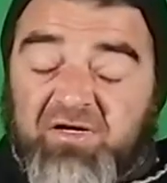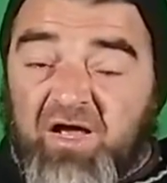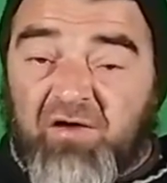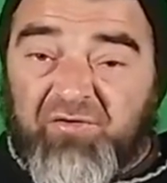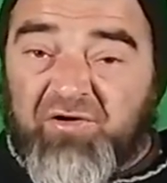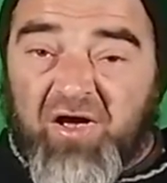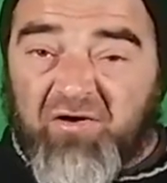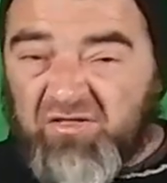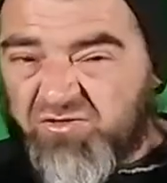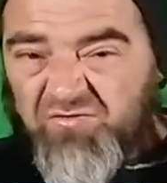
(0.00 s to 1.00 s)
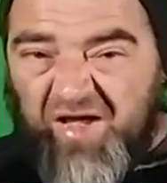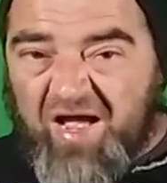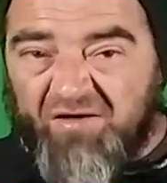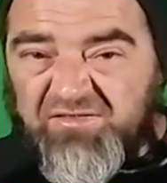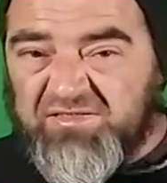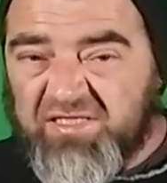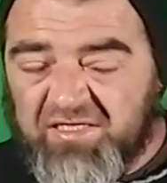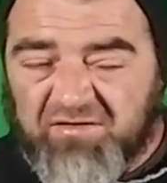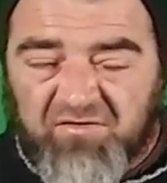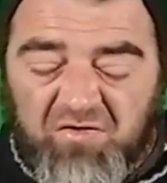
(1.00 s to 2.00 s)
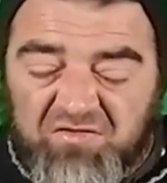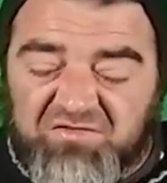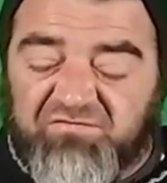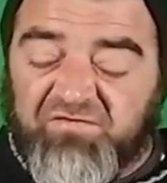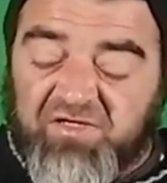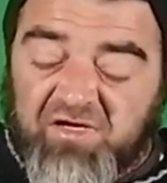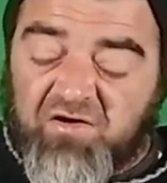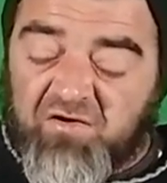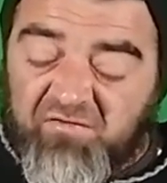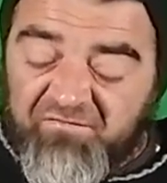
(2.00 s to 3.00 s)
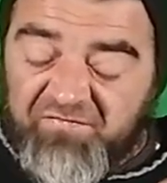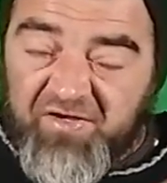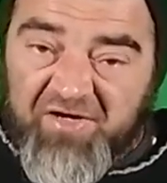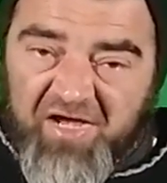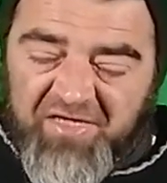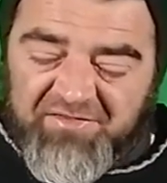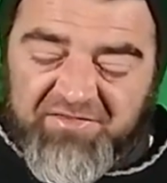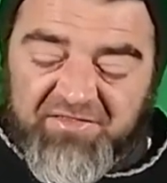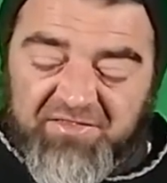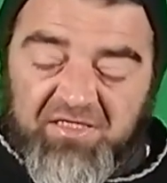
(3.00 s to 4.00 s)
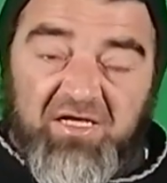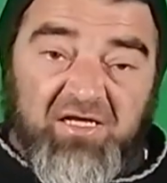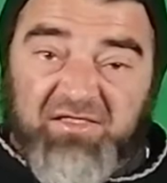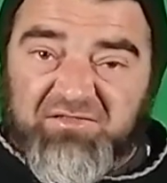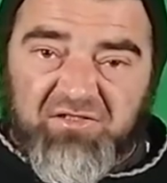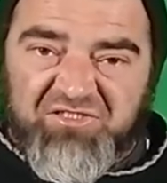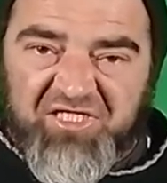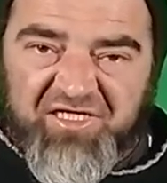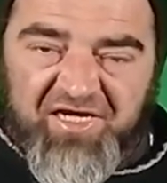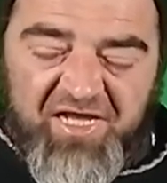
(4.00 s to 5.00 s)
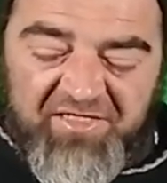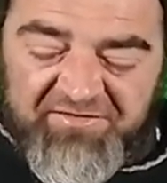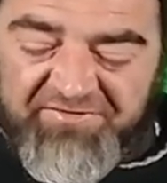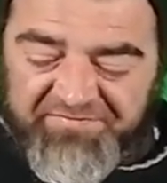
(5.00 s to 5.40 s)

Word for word: Now we're going on to our second last figure of the night. Let's go check it out.